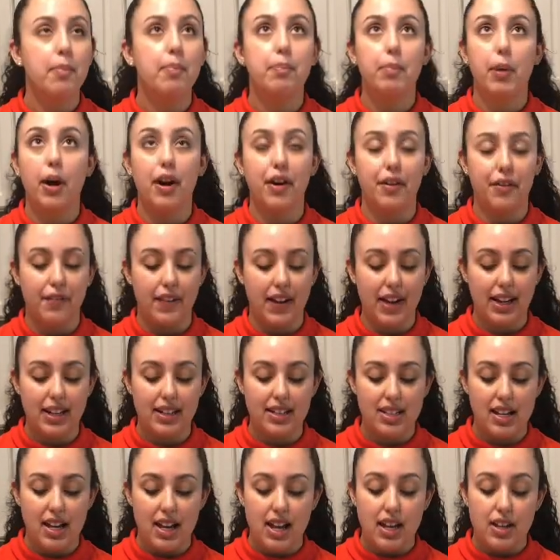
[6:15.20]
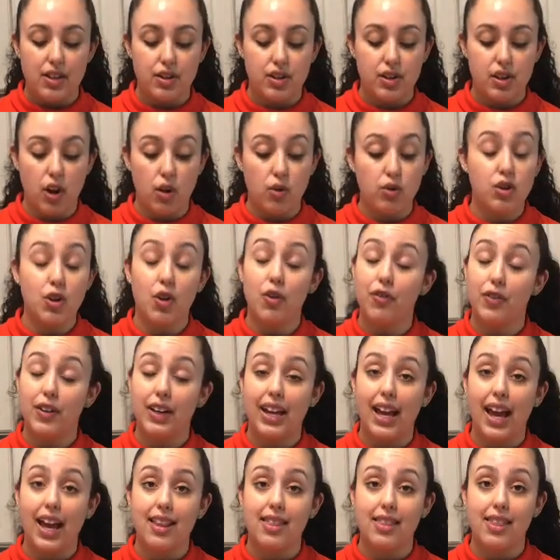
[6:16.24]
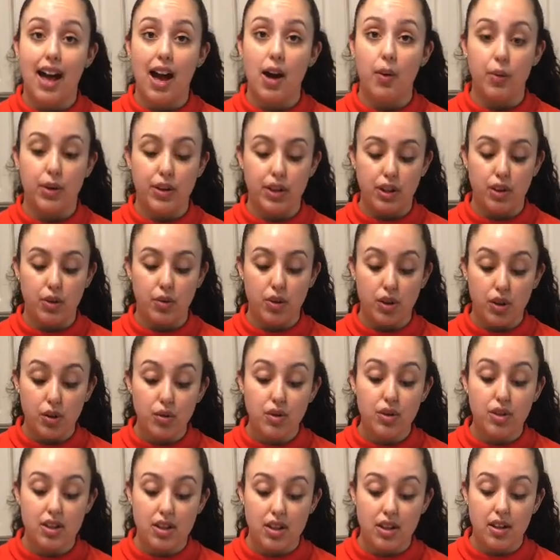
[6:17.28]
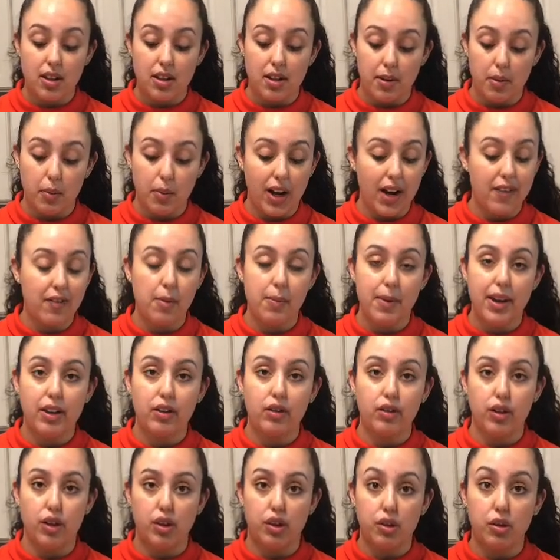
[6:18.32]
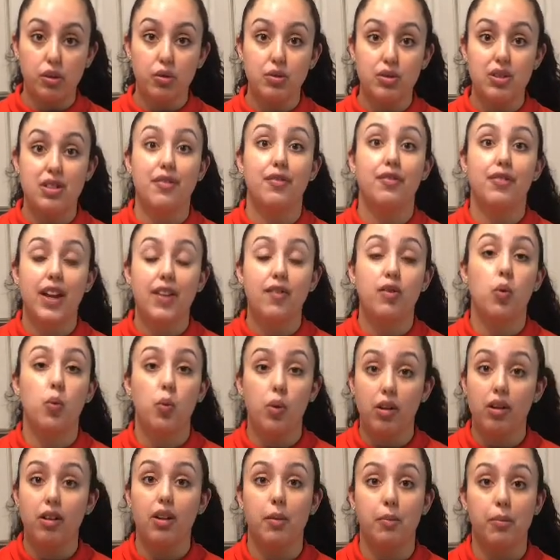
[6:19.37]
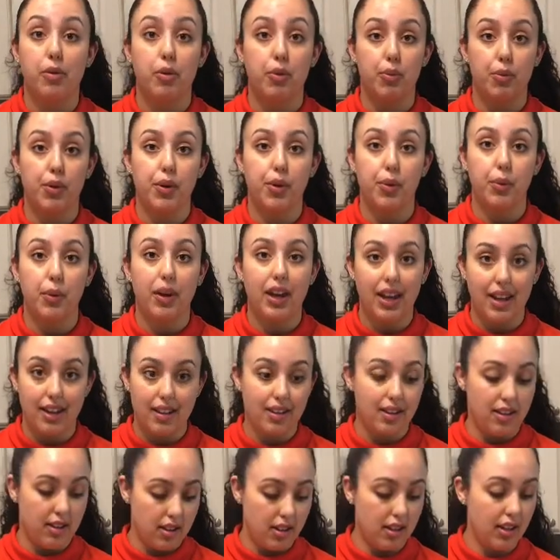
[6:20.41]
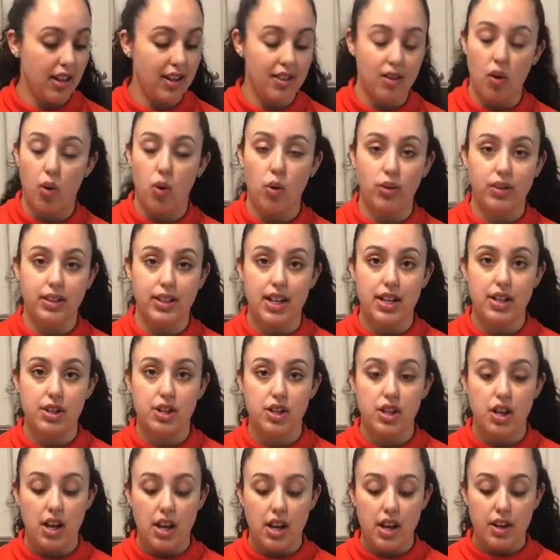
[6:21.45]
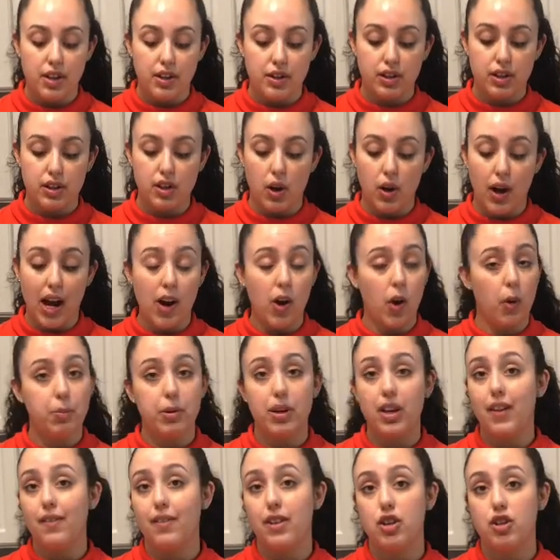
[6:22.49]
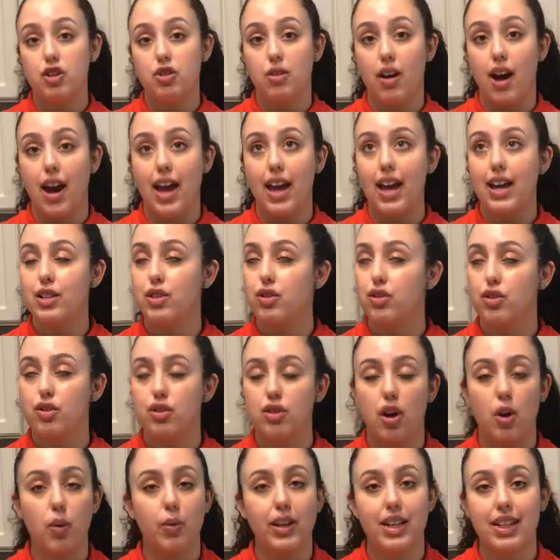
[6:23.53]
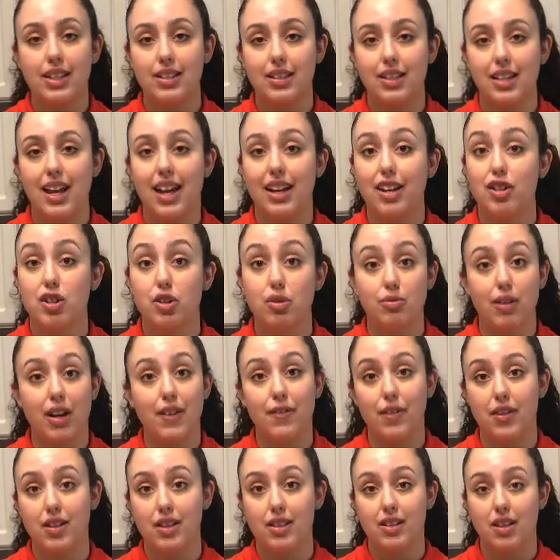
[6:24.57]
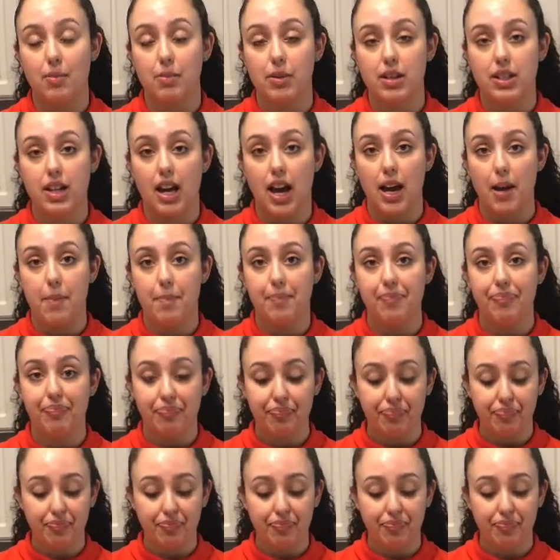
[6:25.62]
Perfect. So don't forget that when you use whatever bagel you use, the flavor will come through in the whole dish. So I hope you give it a try. It's so easy and it's great for the summertime.